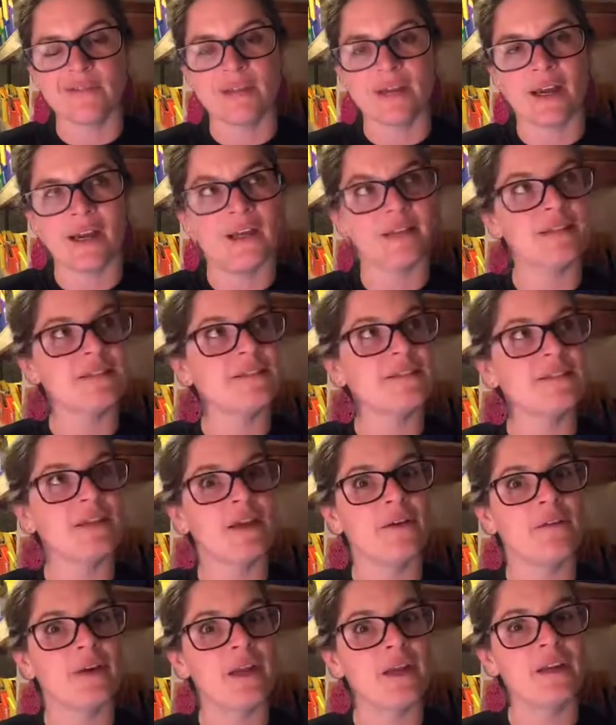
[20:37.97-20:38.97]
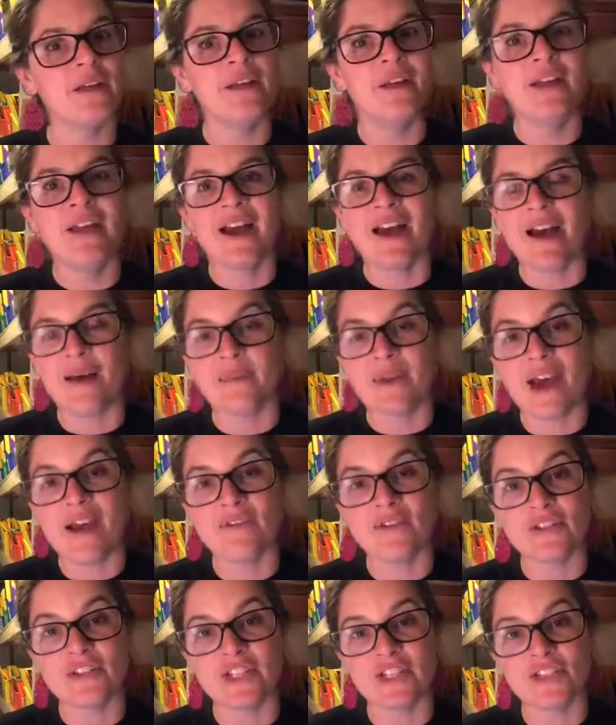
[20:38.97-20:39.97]
I didn't say it right.
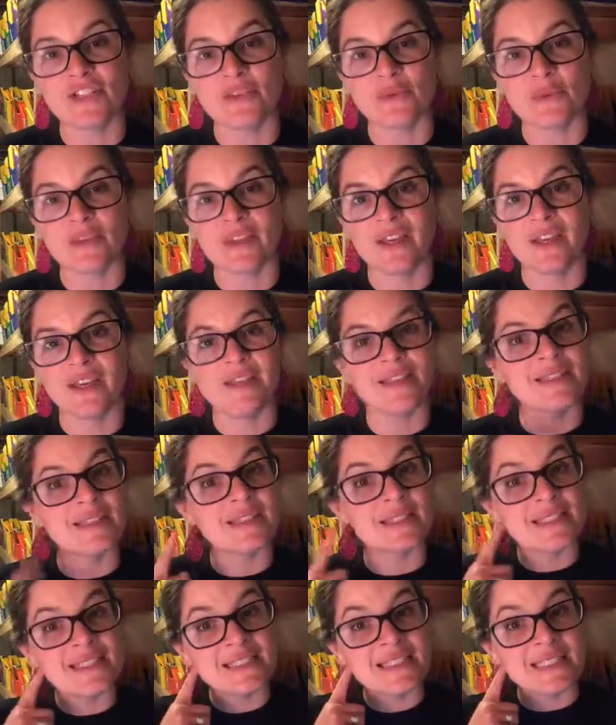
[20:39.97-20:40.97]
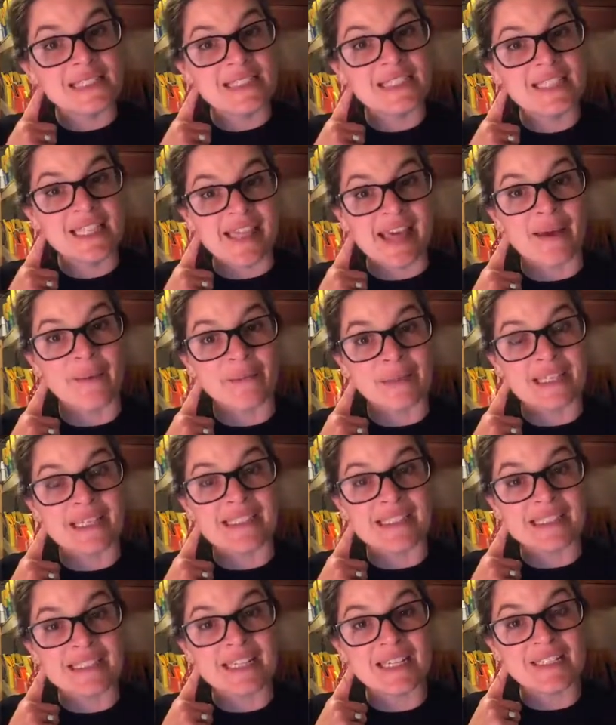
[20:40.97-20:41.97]
Conversations with kids, listening to them
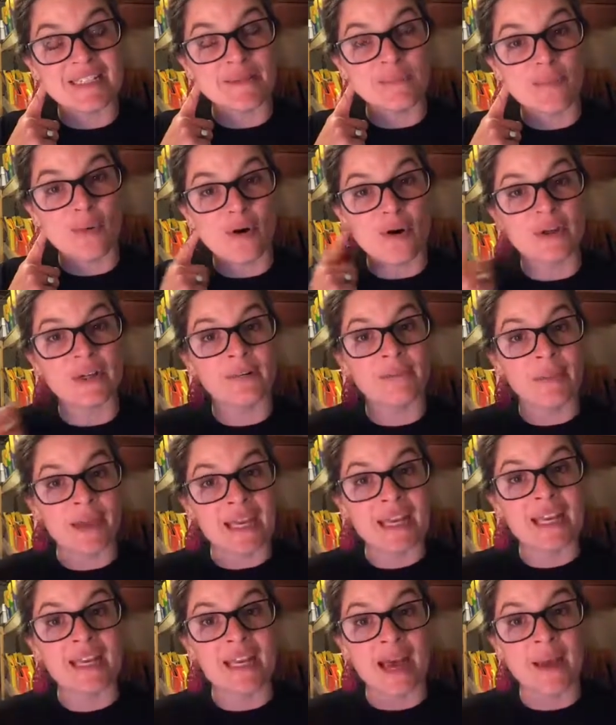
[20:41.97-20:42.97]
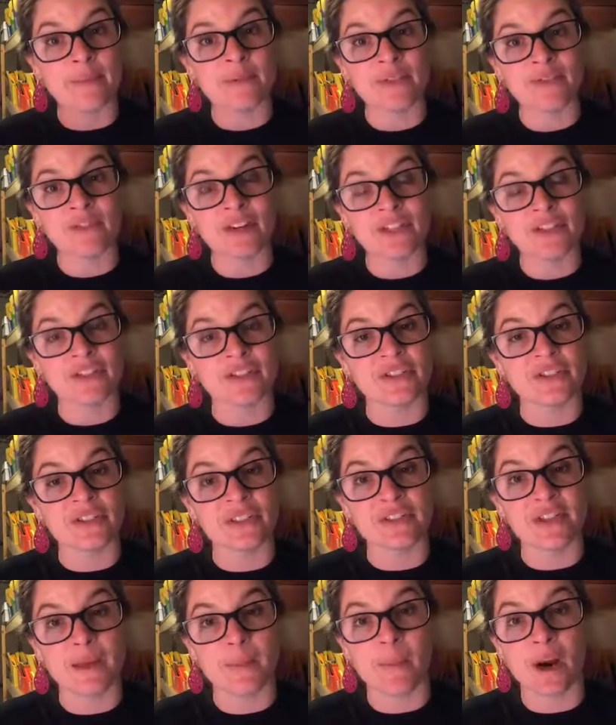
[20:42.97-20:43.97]
is important. Making observations,
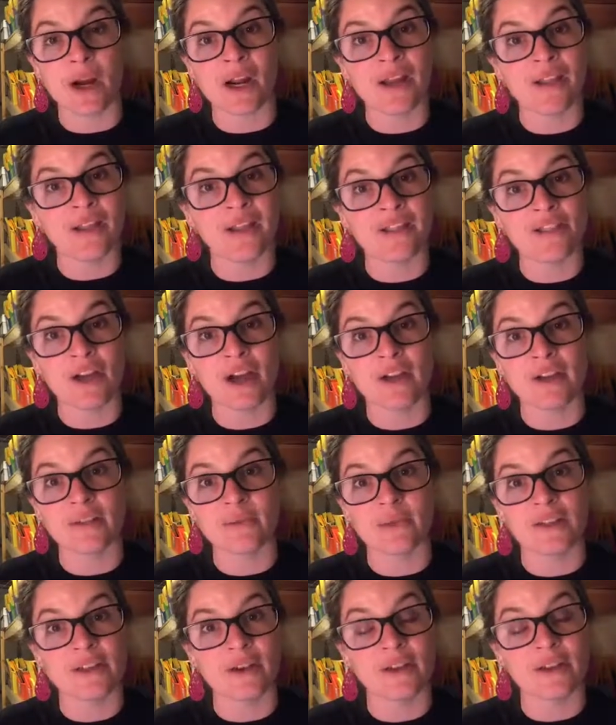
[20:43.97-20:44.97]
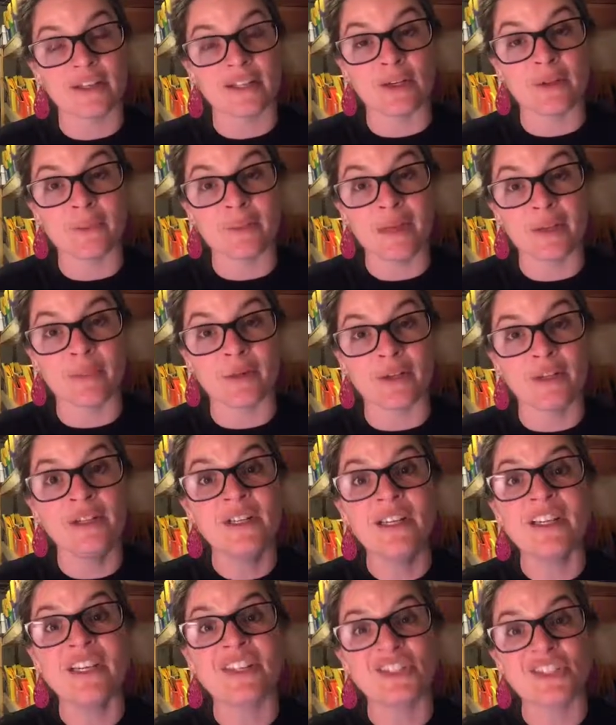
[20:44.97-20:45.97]
just like Marie Clay taught us with our little people,
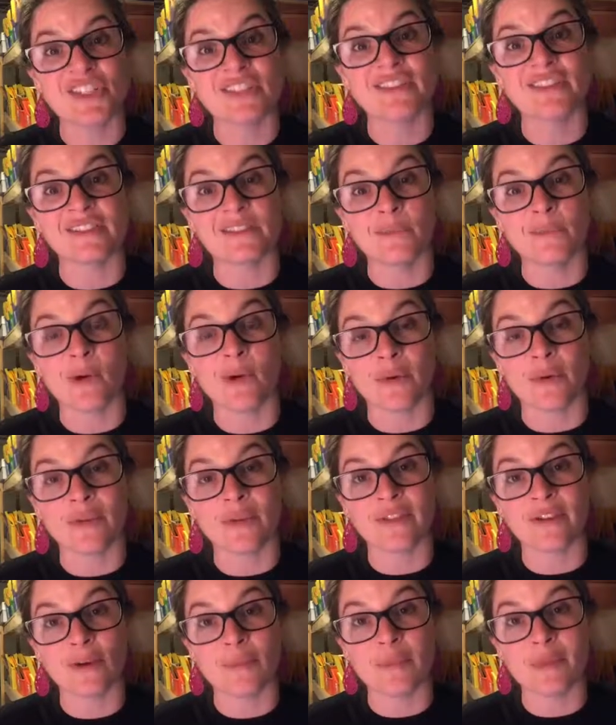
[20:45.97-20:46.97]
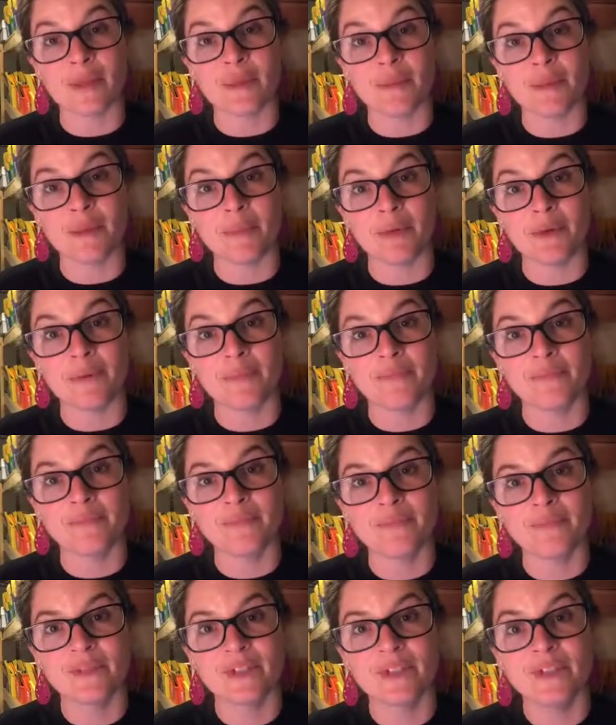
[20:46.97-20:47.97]
is just as important with our big people.
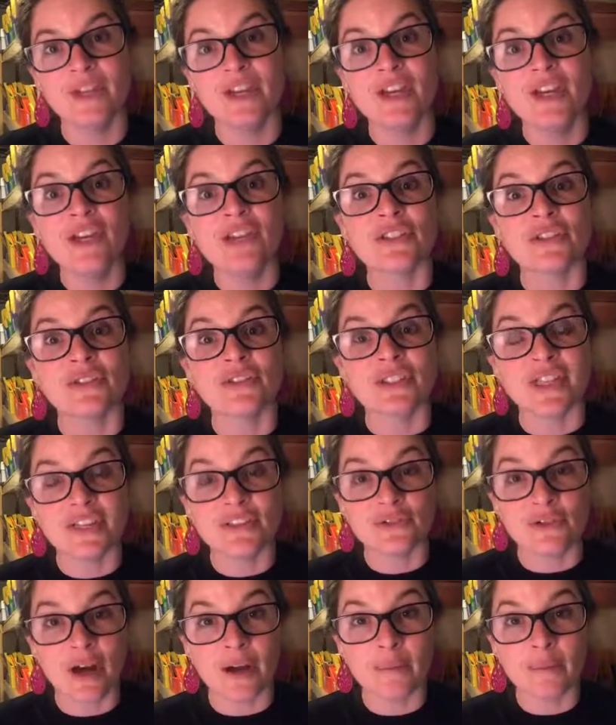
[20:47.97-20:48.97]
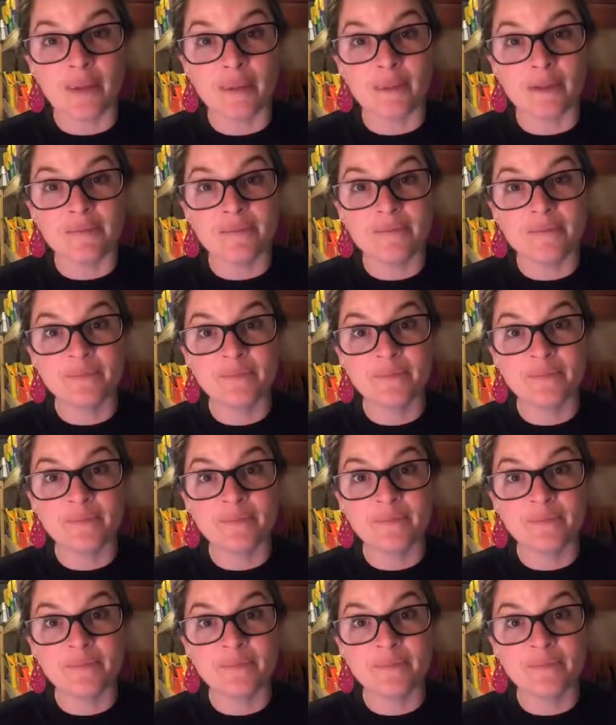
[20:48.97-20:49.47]
So stay strong, people.